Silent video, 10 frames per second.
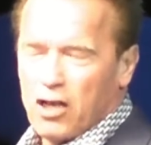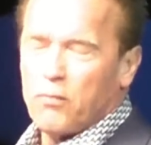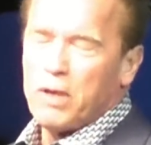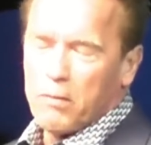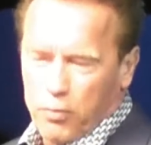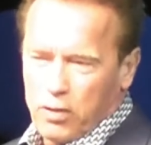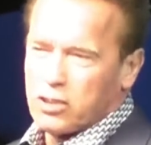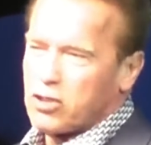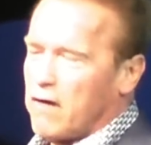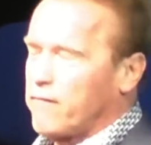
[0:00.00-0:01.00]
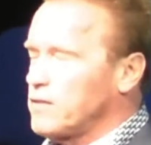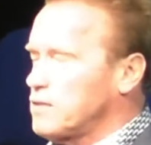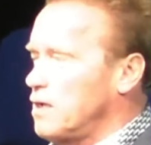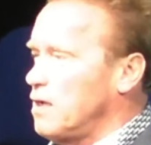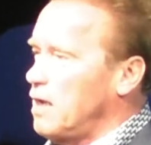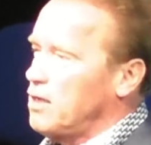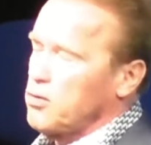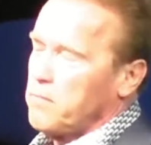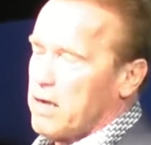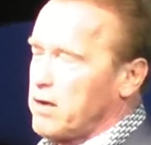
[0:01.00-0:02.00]
and to be a police officer, and
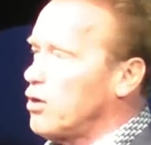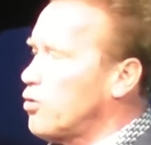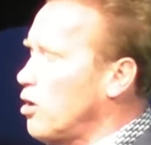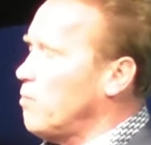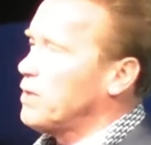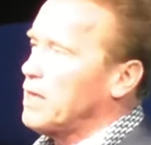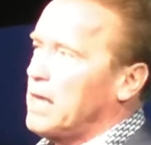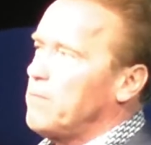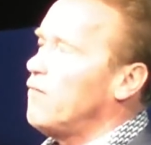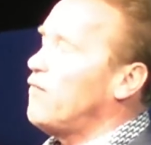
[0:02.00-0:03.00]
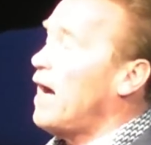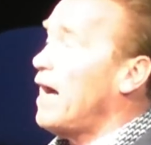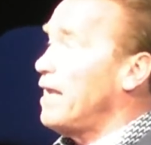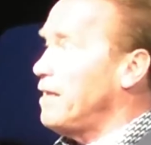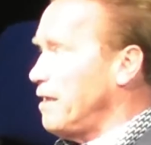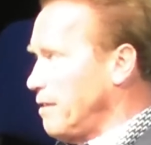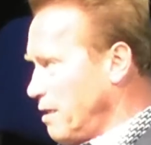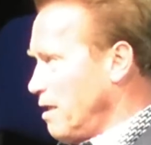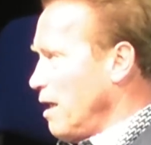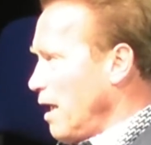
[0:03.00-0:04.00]
to marry a girl by the name of Heidi,
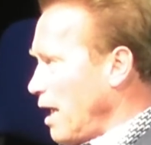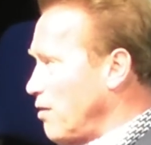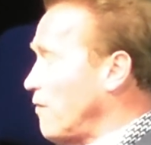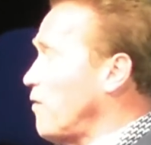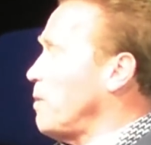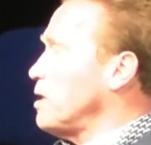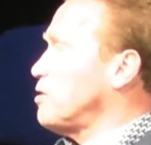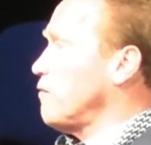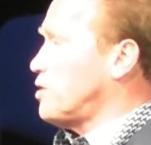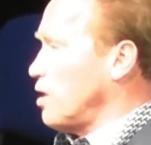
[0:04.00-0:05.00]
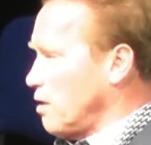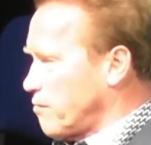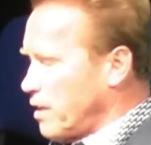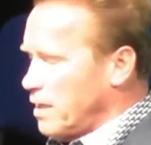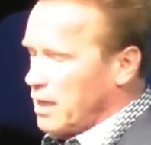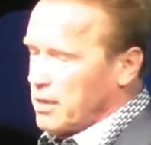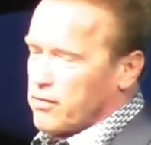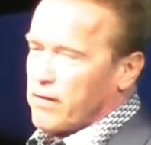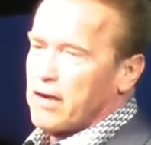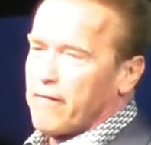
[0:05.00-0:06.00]
and to have a bunch of children,
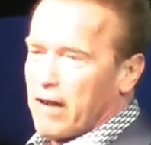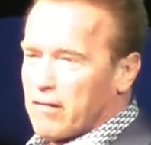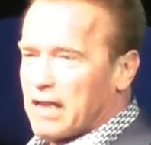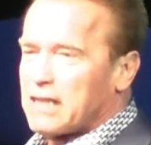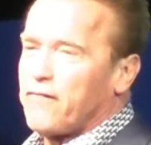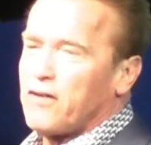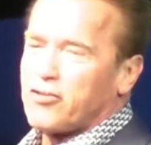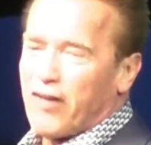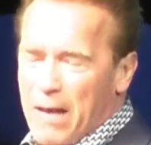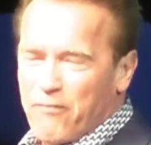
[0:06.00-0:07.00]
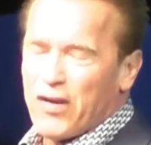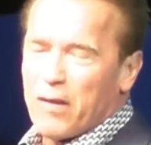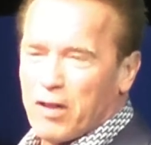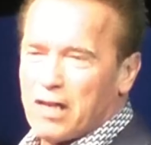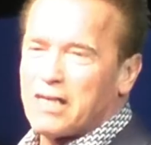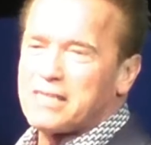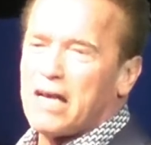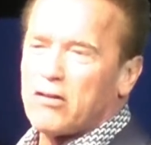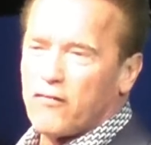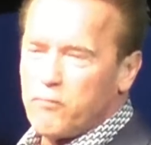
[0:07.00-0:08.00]
and to run around like the Von Trapp family in The
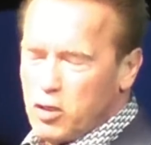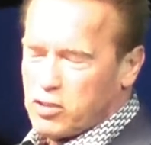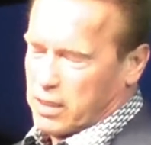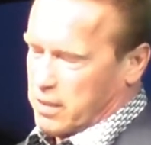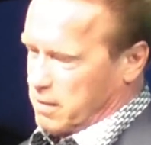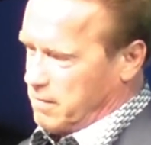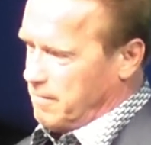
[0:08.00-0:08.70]
Sound of Music.